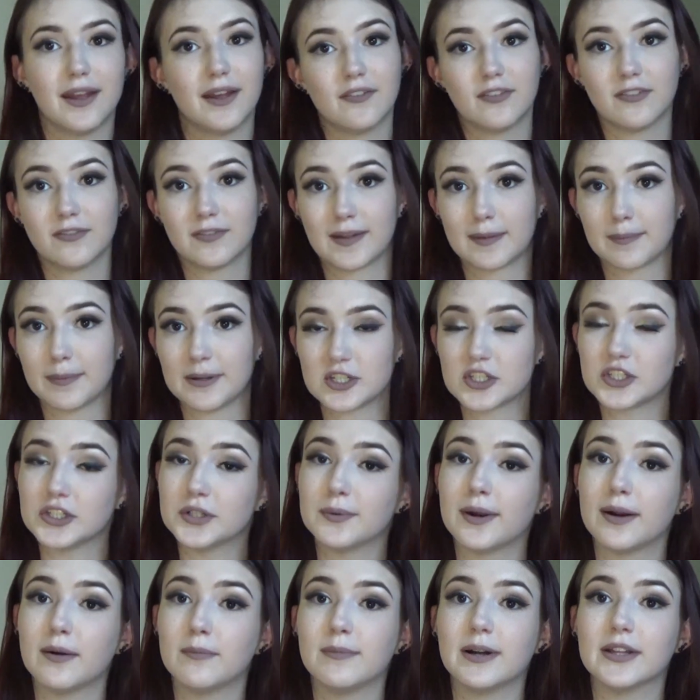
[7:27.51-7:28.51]
especially
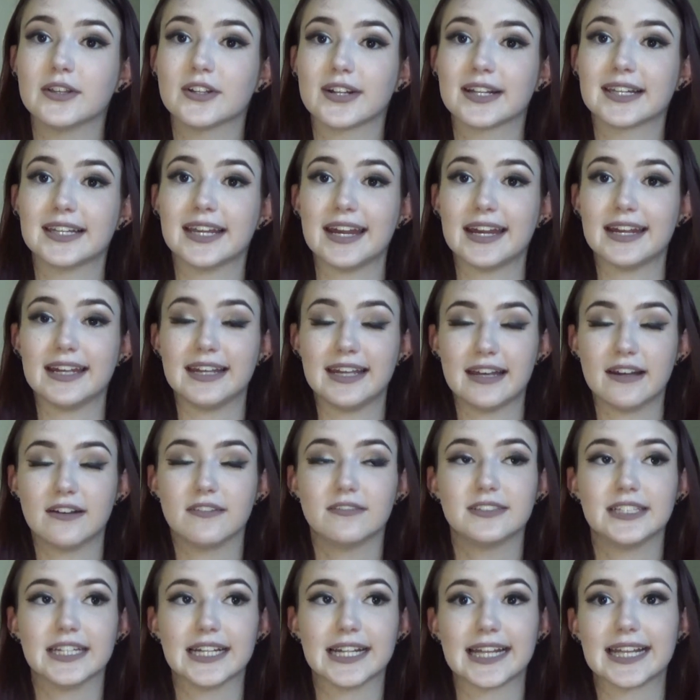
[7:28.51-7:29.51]
around Mother's Day
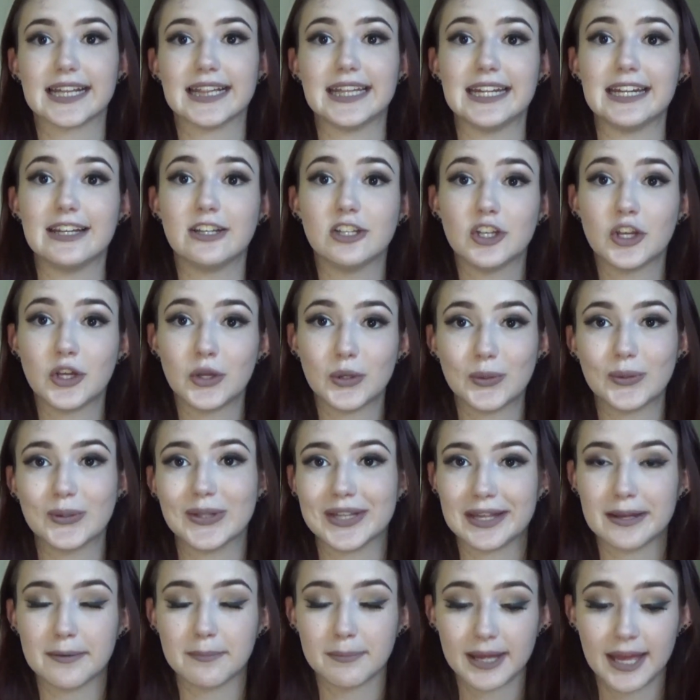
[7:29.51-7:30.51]
gift, is the
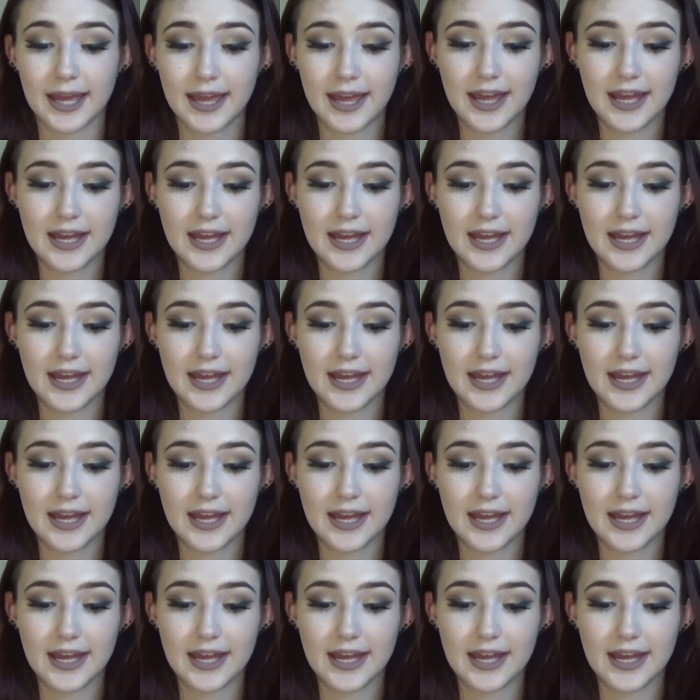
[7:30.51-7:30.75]
tulip.